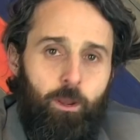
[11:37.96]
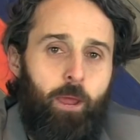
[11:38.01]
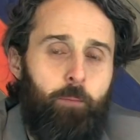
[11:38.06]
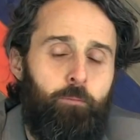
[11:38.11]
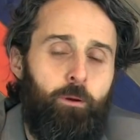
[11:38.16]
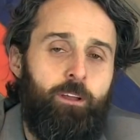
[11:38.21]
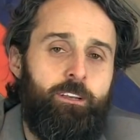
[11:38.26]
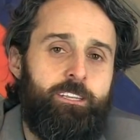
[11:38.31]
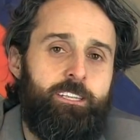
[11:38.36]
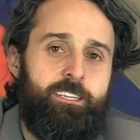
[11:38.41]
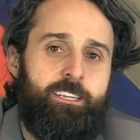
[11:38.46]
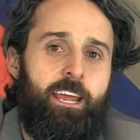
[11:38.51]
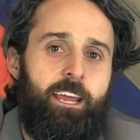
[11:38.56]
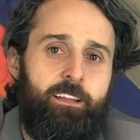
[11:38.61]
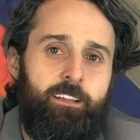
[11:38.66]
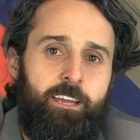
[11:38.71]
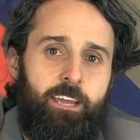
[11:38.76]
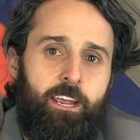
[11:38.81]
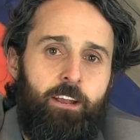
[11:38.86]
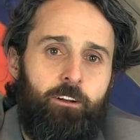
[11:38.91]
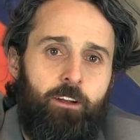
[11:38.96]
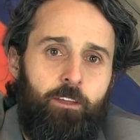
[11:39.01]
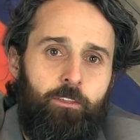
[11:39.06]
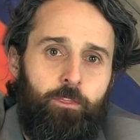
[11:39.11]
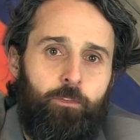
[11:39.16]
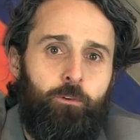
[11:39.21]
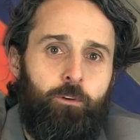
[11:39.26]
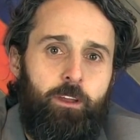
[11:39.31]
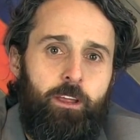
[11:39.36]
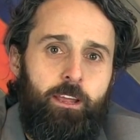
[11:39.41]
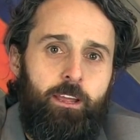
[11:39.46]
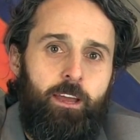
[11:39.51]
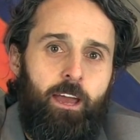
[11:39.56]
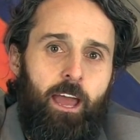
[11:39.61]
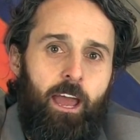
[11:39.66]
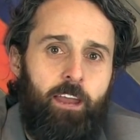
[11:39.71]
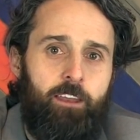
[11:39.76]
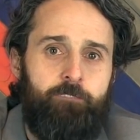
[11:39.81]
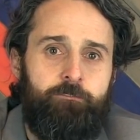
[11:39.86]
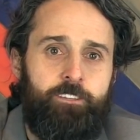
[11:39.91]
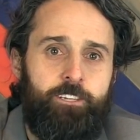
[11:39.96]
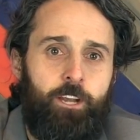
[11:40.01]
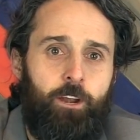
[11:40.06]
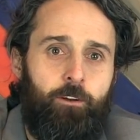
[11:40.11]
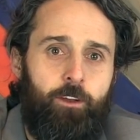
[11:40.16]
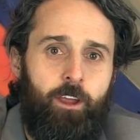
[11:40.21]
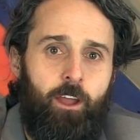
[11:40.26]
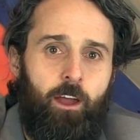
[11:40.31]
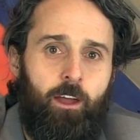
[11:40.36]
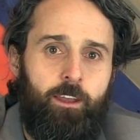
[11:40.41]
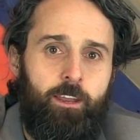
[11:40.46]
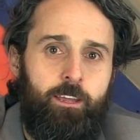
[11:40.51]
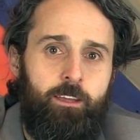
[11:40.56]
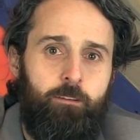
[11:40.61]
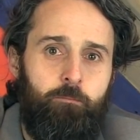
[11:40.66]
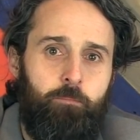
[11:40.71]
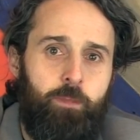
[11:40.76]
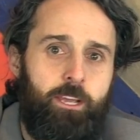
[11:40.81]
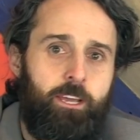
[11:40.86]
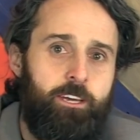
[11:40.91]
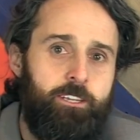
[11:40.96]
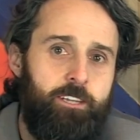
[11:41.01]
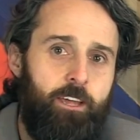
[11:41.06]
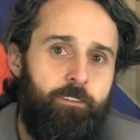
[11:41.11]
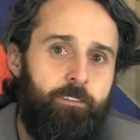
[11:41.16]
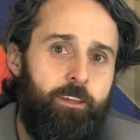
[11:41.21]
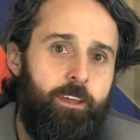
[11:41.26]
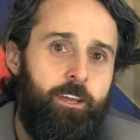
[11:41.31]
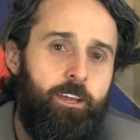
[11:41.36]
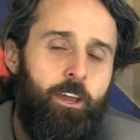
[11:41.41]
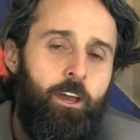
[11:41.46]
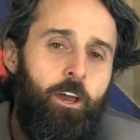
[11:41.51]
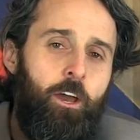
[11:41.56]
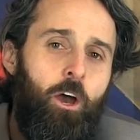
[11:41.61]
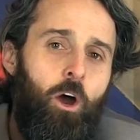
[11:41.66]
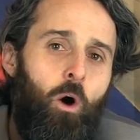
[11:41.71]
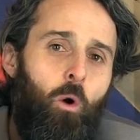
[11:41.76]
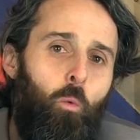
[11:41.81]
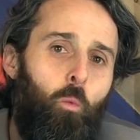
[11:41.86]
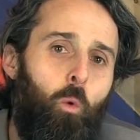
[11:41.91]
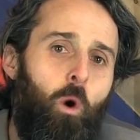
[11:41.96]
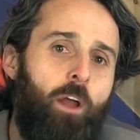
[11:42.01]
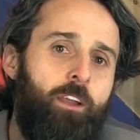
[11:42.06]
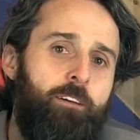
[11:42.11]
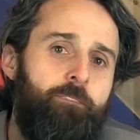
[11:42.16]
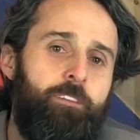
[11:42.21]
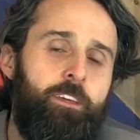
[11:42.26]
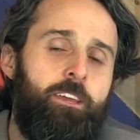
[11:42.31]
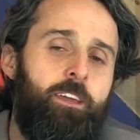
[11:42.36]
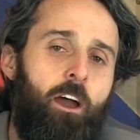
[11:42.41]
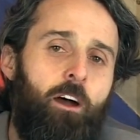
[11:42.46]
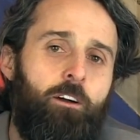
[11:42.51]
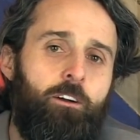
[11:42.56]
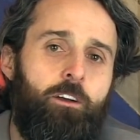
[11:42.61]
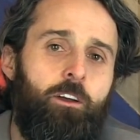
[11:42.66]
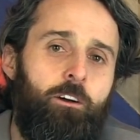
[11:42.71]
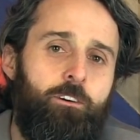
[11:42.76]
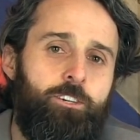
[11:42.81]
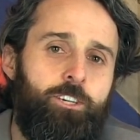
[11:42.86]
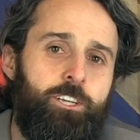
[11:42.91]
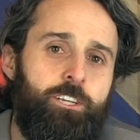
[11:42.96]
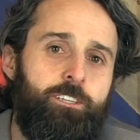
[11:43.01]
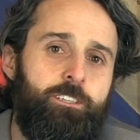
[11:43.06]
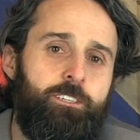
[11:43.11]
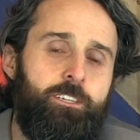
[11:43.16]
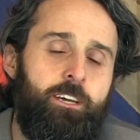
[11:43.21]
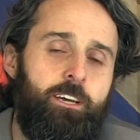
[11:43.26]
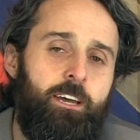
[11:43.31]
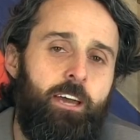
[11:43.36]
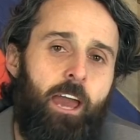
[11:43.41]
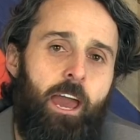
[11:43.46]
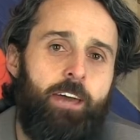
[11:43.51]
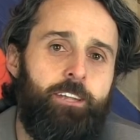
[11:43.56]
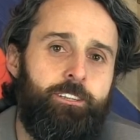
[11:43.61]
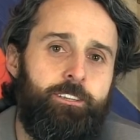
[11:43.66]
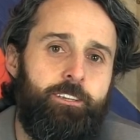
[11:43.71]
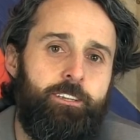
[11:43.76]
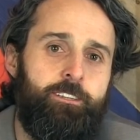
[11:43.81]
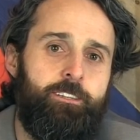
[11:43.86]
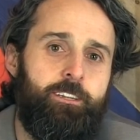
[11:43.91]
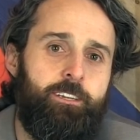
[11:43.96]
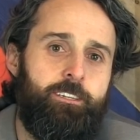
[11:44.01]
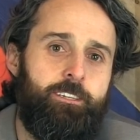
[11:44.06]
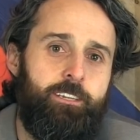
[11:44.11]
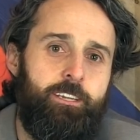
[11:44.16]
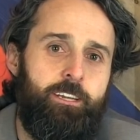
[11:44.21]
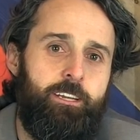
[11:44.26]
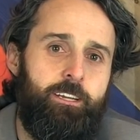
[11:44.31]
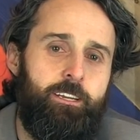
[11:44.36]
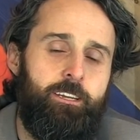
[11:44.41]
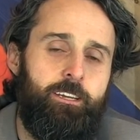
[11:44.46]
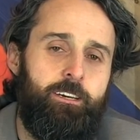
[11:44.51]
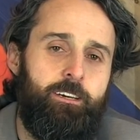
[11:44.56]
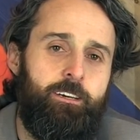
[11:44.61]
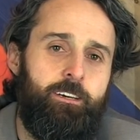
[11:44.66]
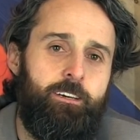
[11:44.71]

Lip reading: But I put Staley here at three ahead of Sirianni because I think one of the young coaches has to succeed.